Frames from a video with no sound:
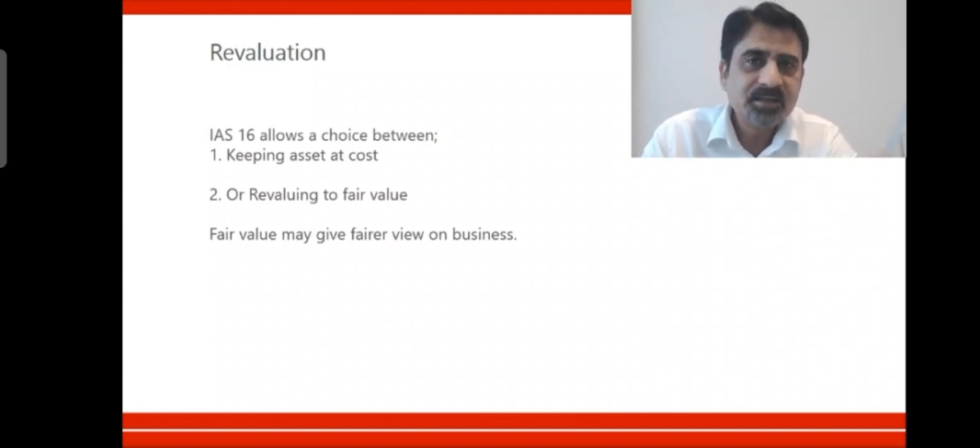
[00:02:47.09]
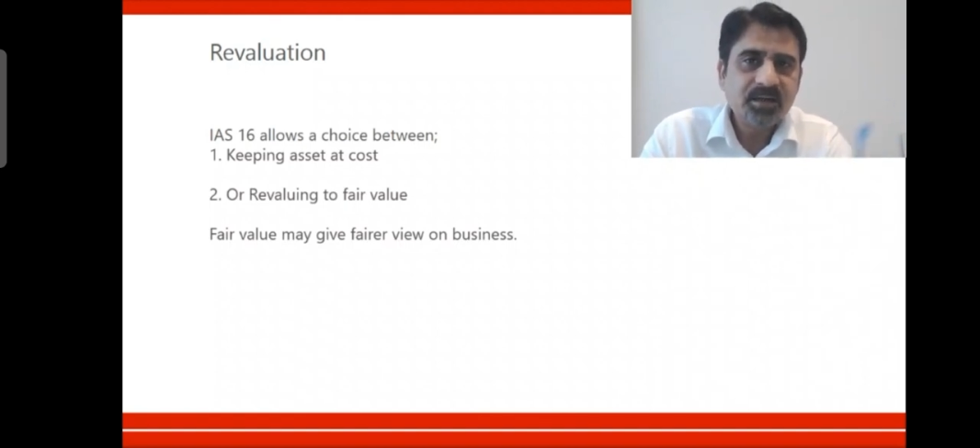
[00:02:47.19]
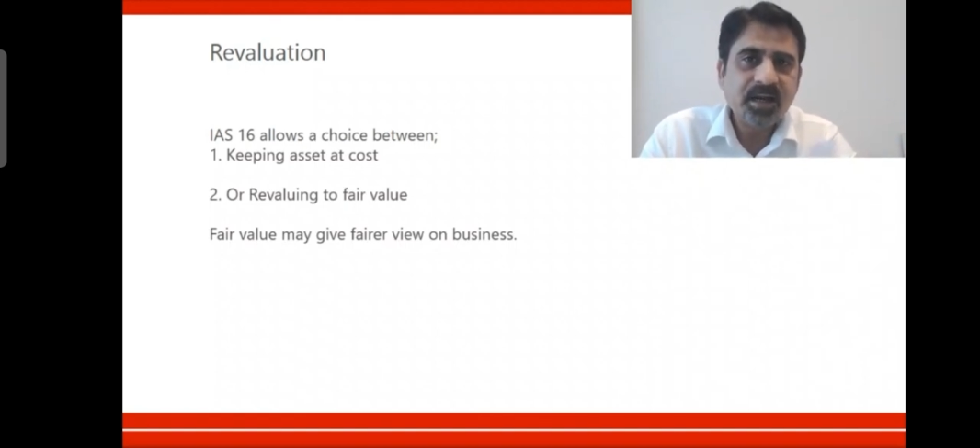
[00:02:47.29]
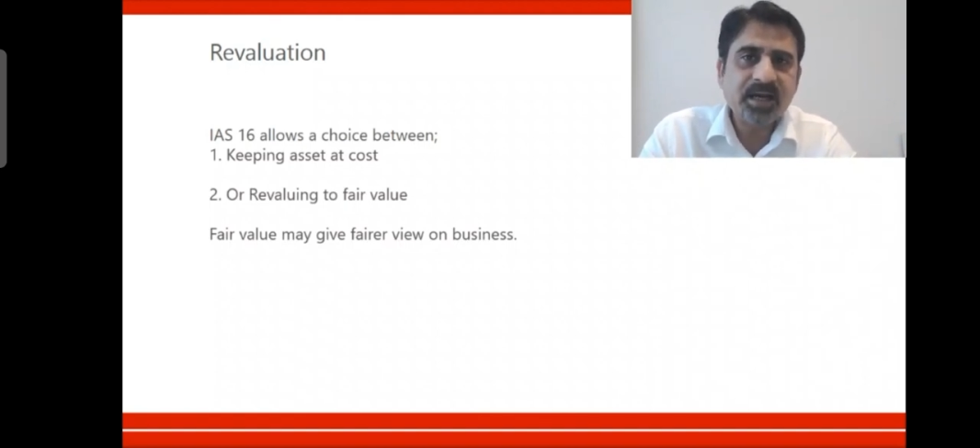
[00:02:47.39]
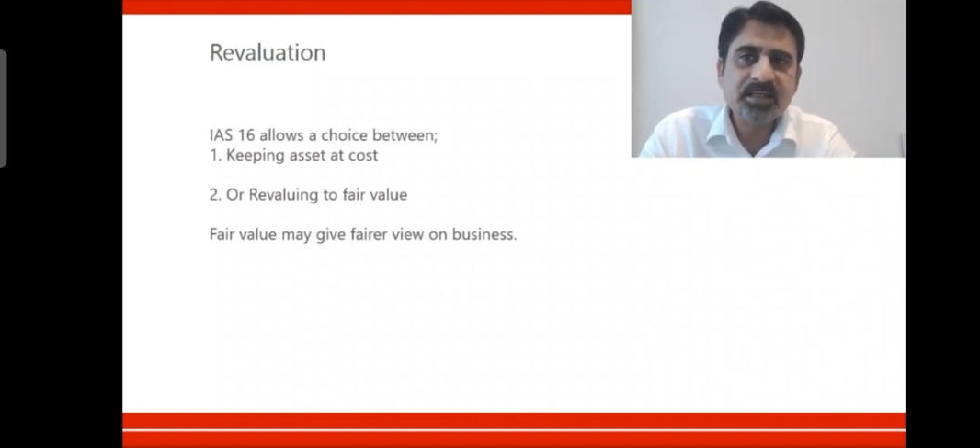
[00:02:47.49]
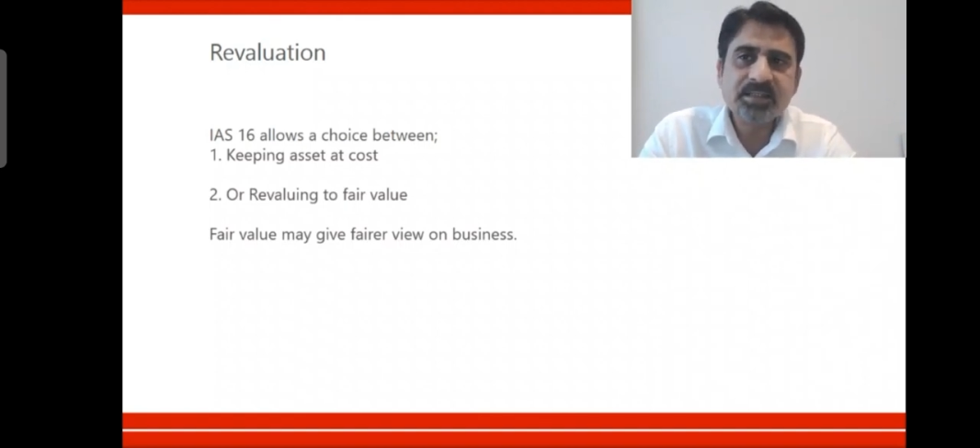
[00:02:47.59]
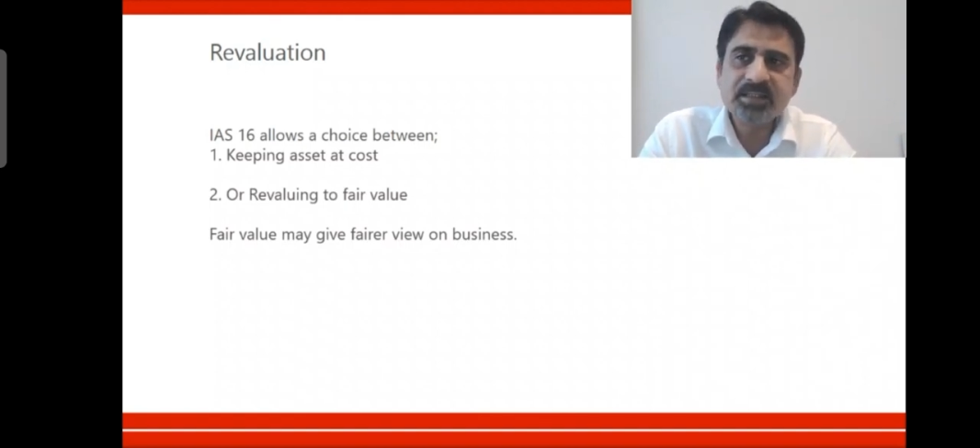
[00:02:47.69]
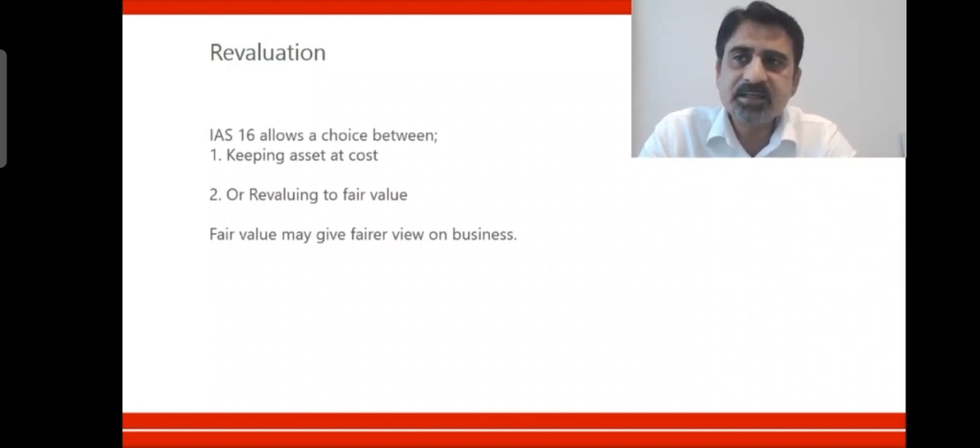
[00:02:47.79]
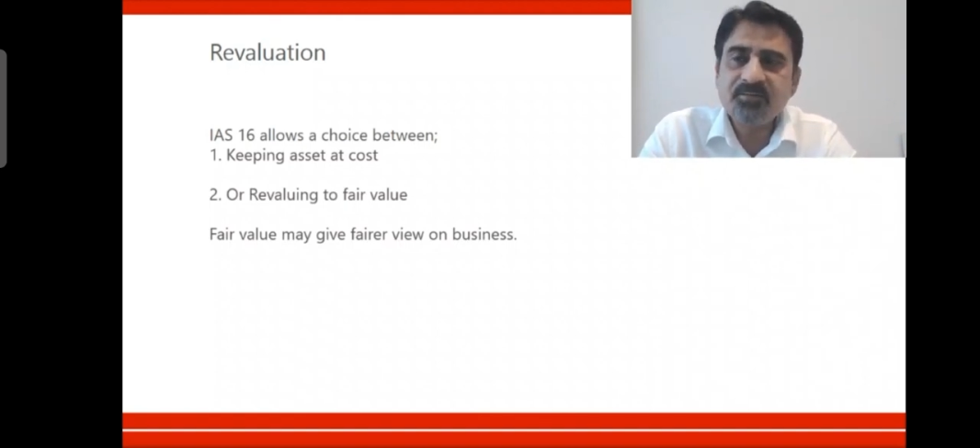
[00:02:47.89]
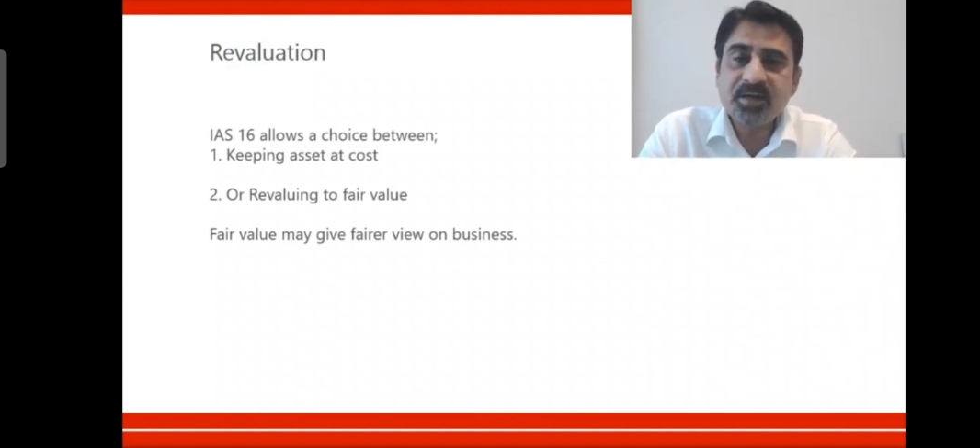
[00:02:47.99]
and
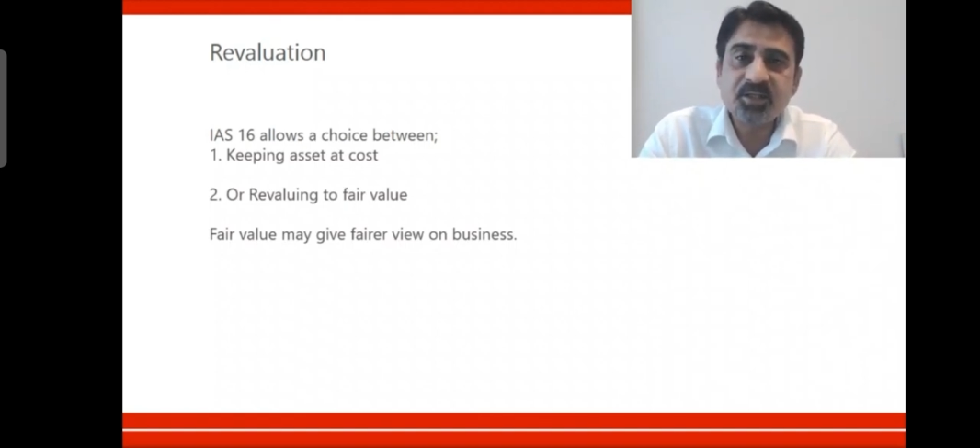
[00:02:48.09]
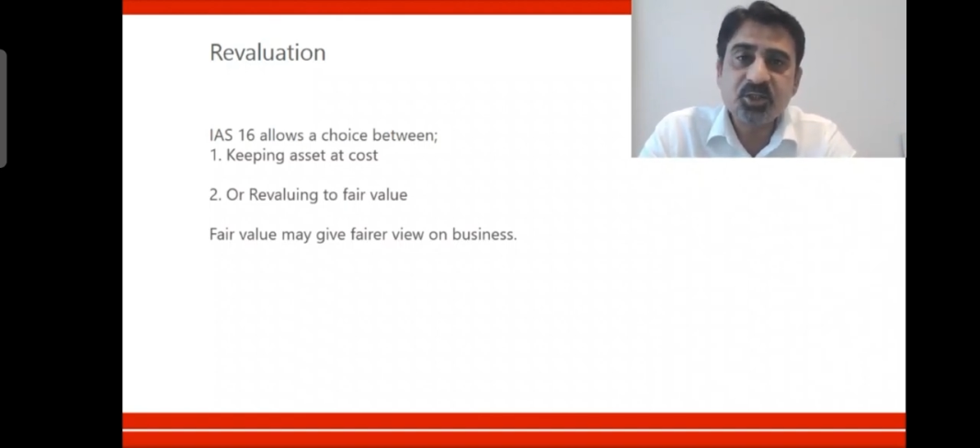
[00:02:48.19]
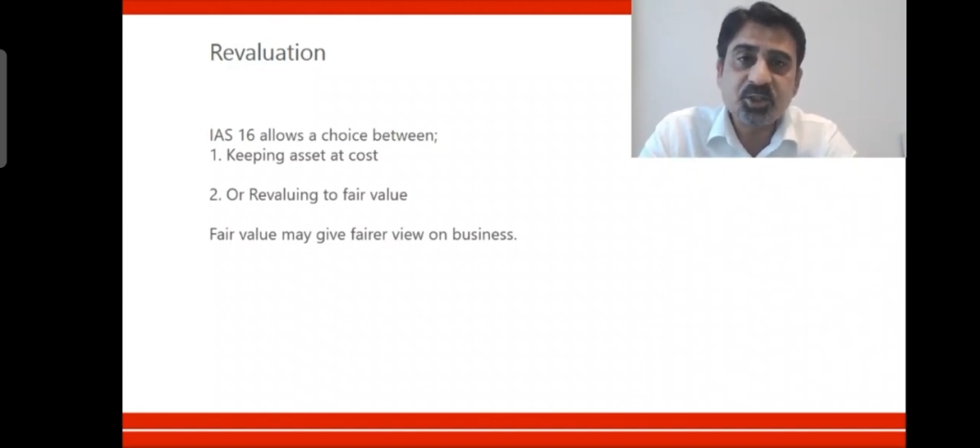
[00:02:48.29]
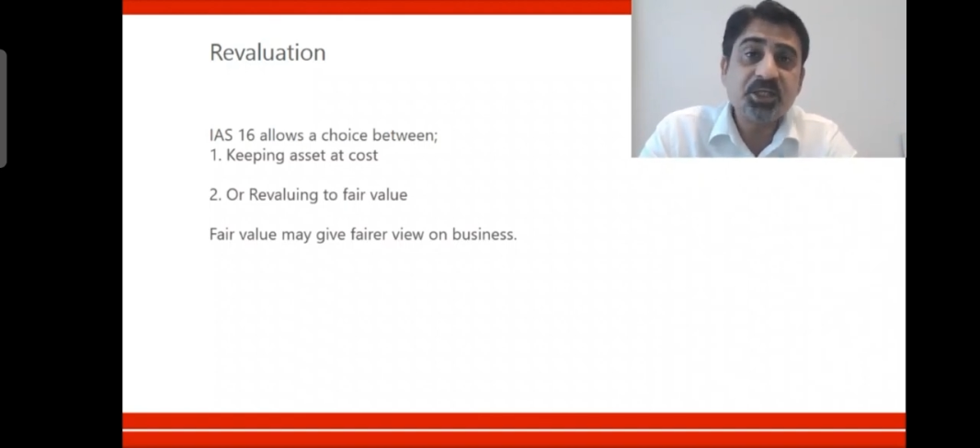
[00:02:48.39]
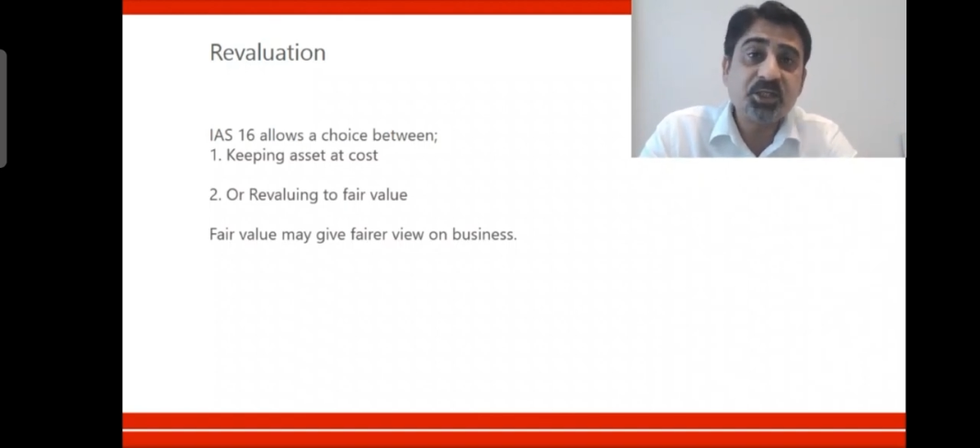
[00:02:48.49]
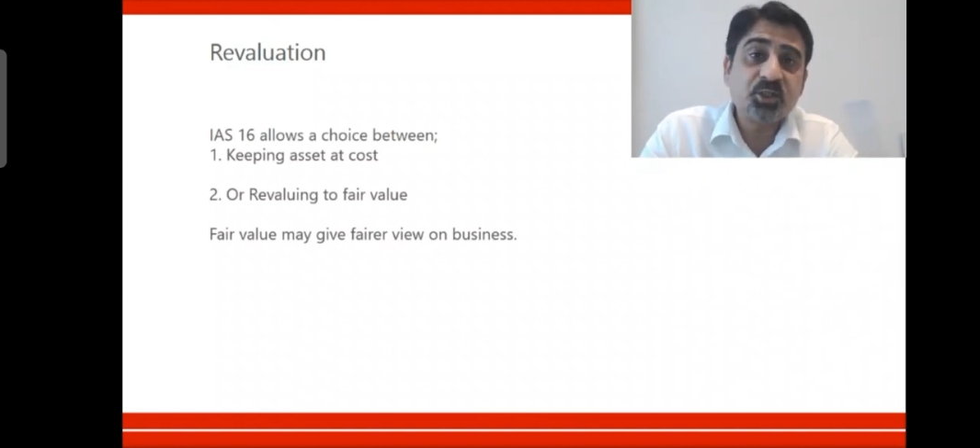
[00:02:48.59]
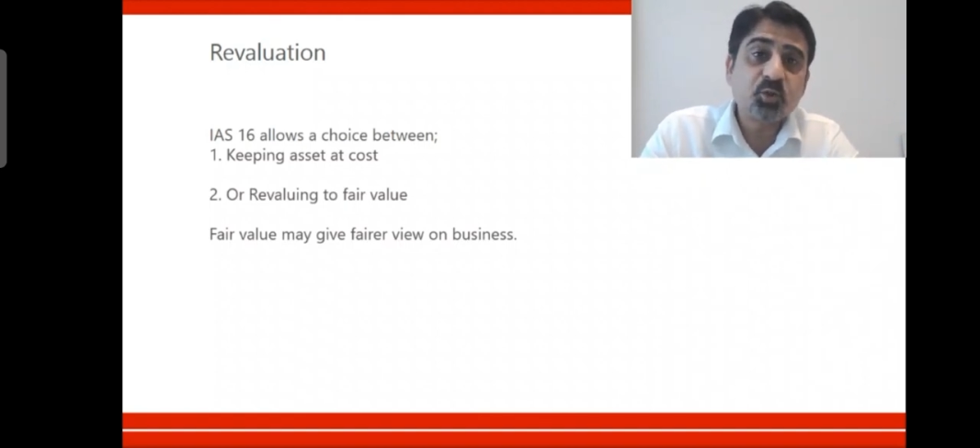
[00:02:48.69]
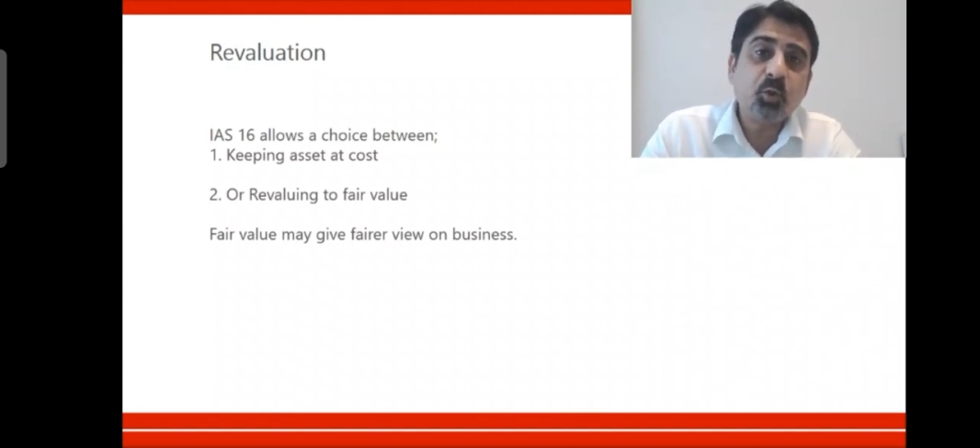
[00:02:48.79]
where the changes could